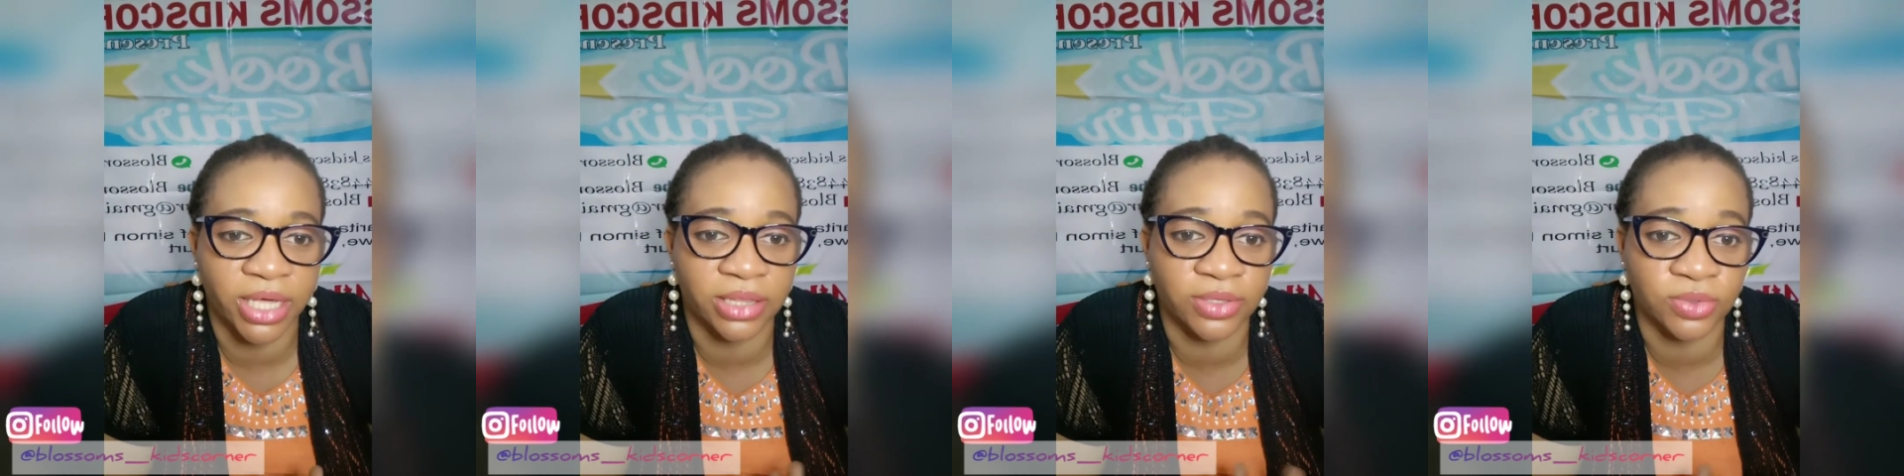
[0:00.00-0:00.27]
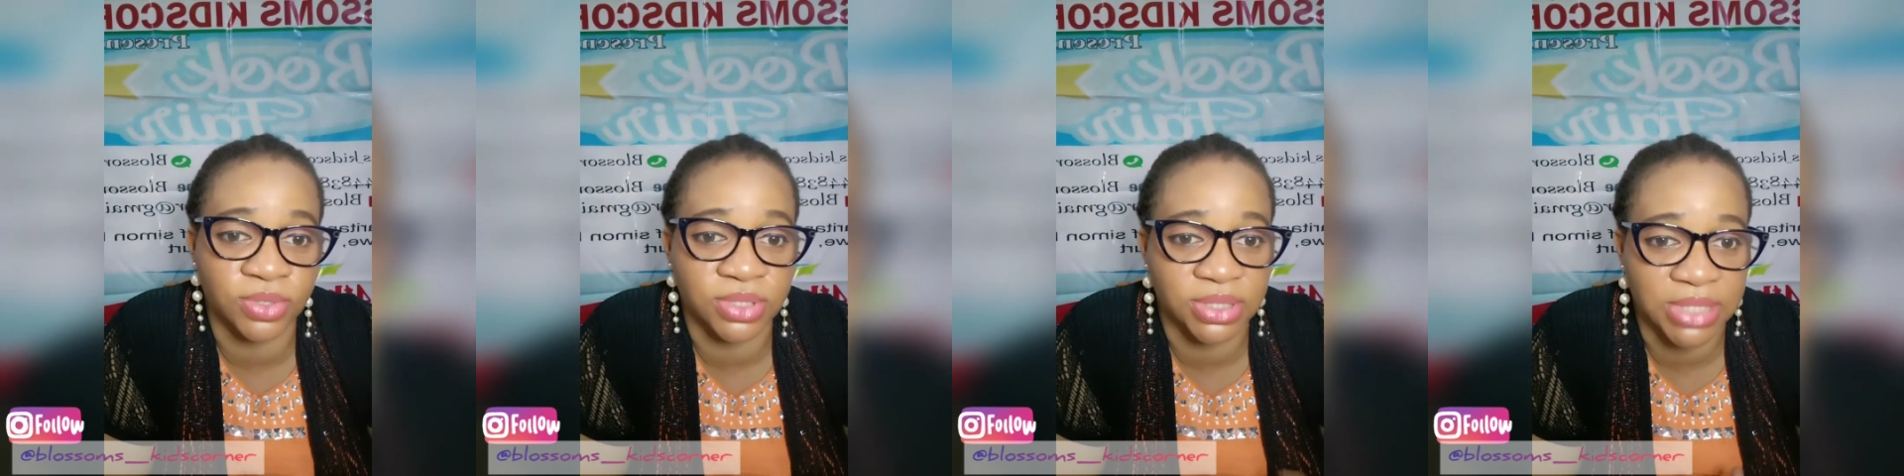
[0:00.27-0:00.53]

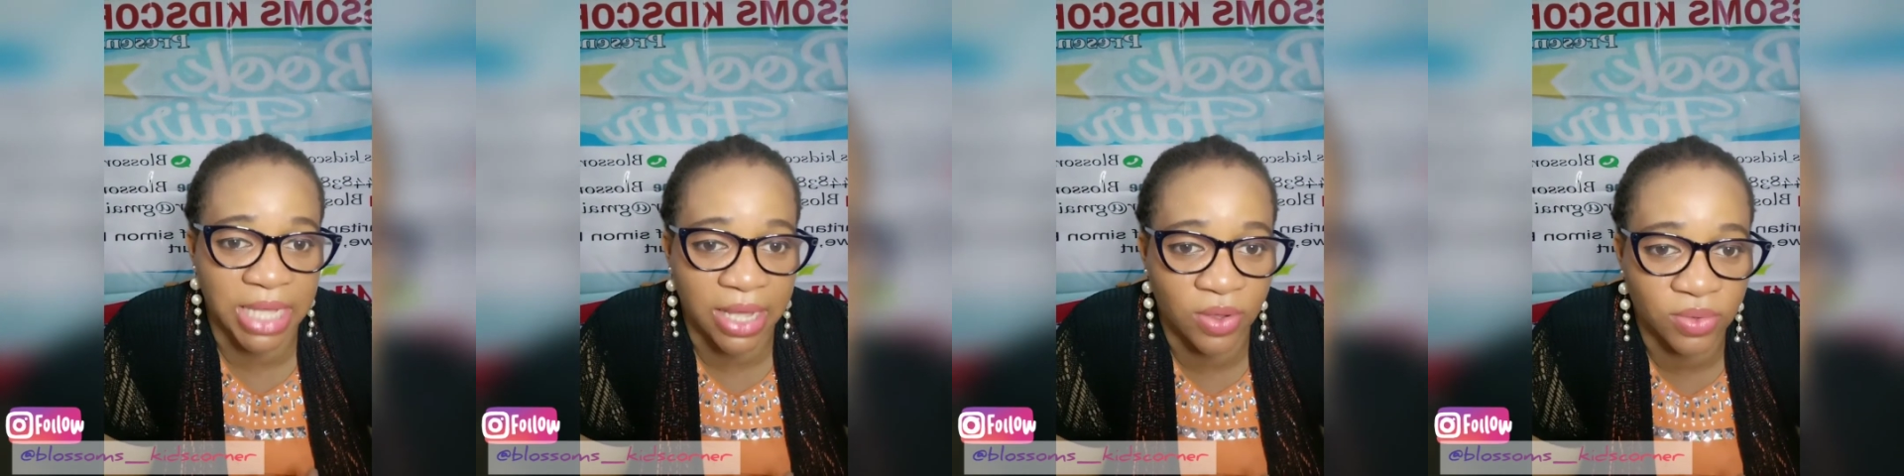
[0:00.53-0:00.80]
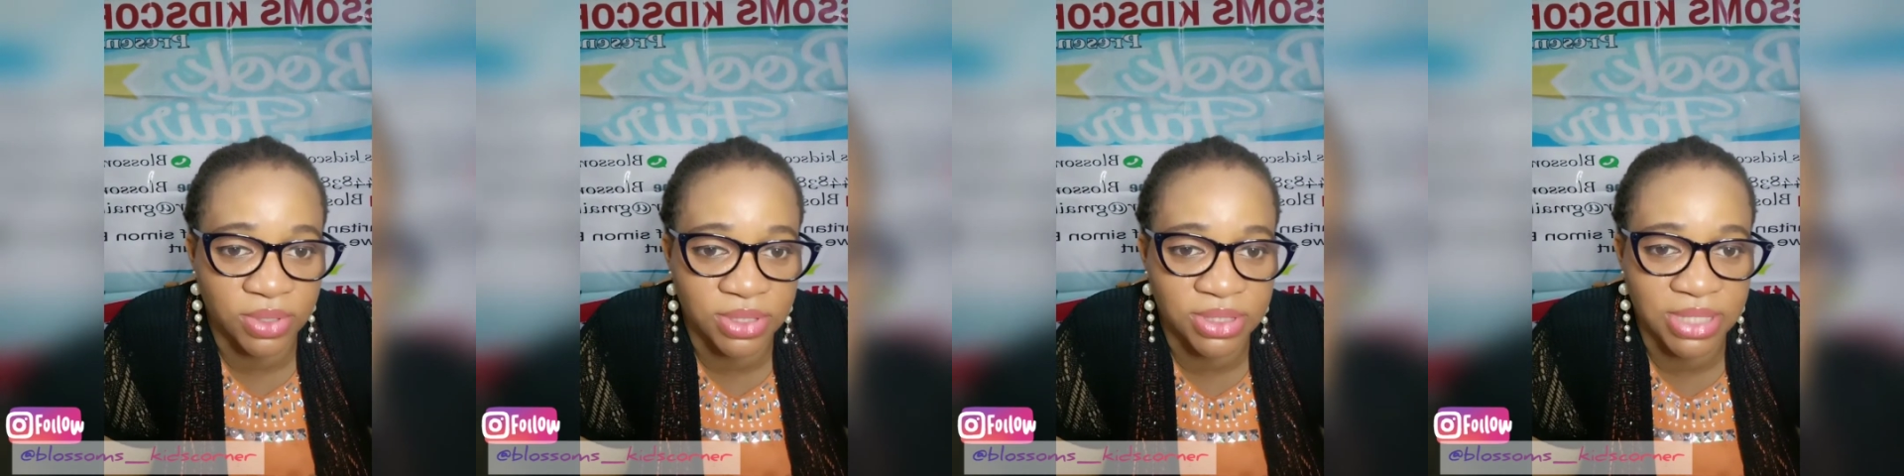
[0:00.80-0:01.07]
those
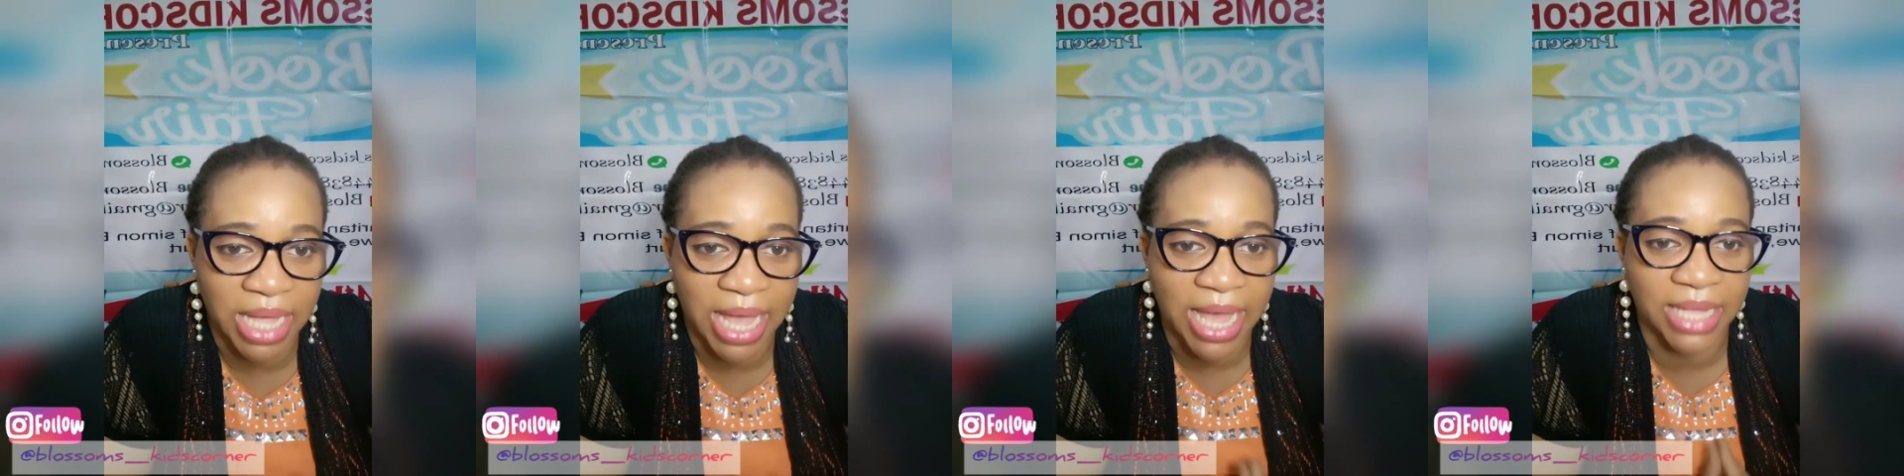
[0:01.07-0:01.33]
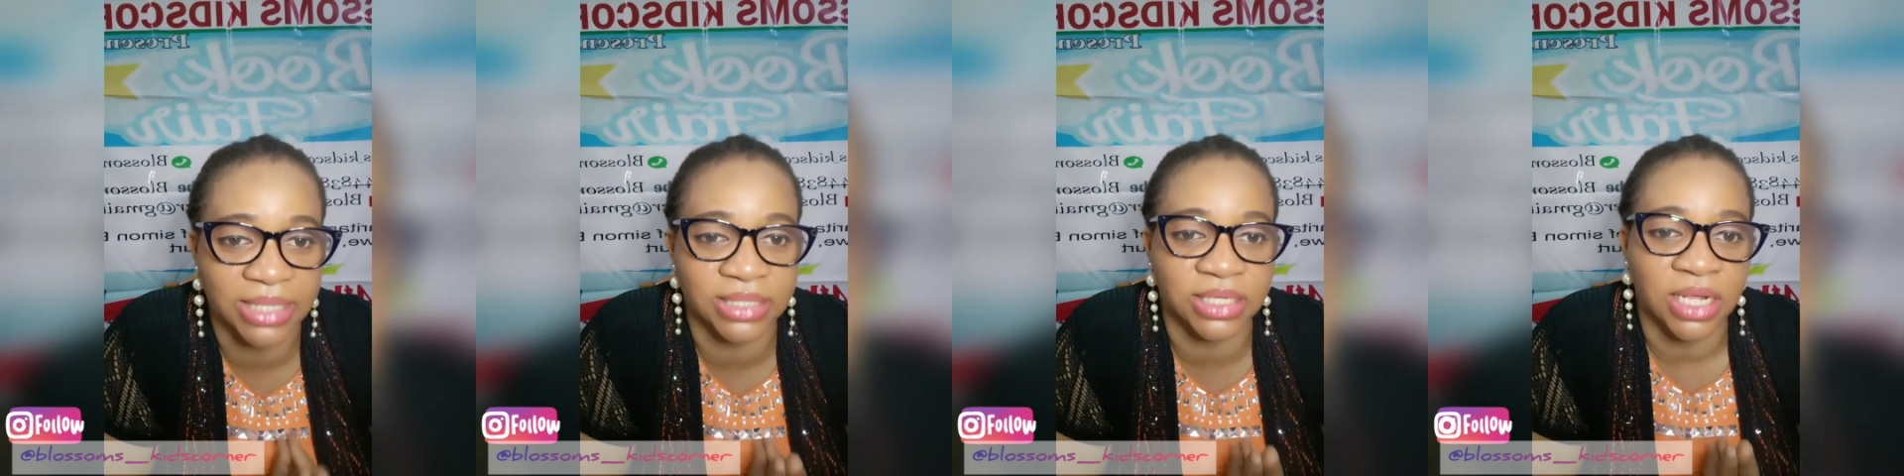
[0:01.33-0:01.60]
doubts
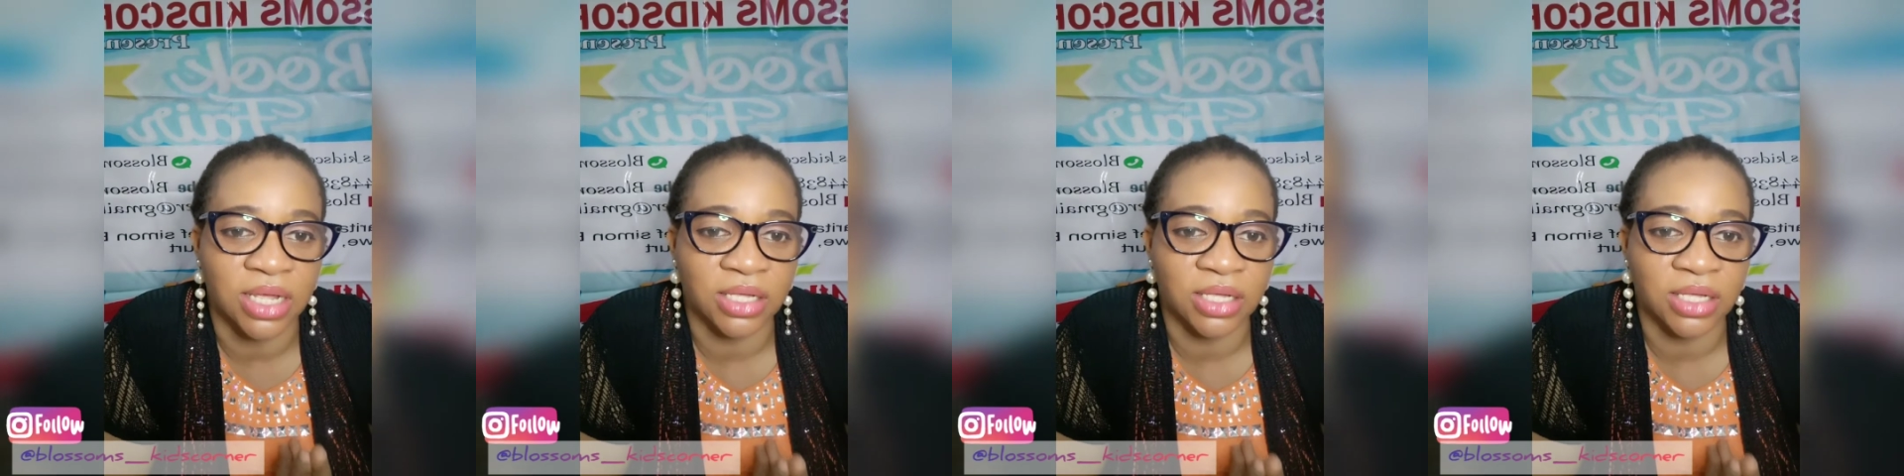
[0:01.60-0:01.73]
and